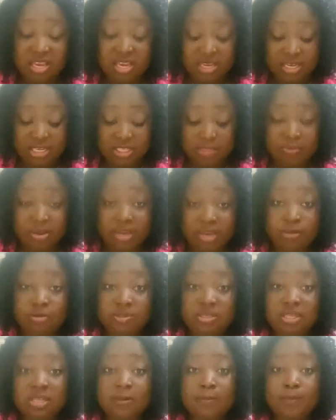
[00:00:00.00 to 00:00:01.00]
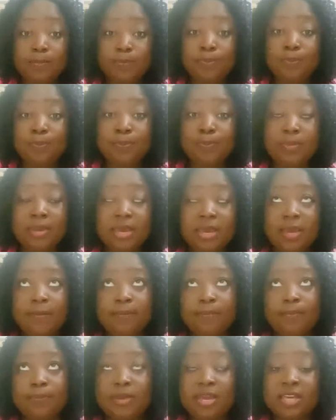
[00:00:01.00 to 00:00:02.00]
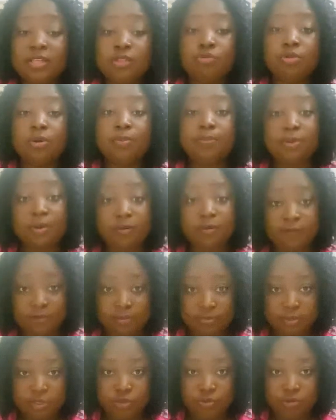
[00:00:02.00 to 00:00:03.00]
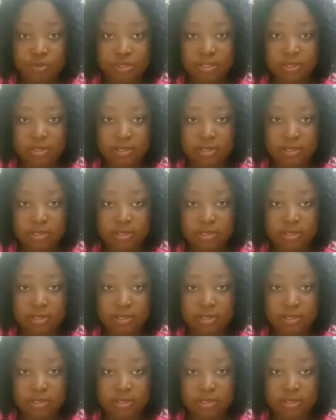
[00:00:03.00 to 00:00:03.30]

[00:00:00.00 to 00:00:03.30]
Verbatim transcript: is by using um, x-ray pelvimetry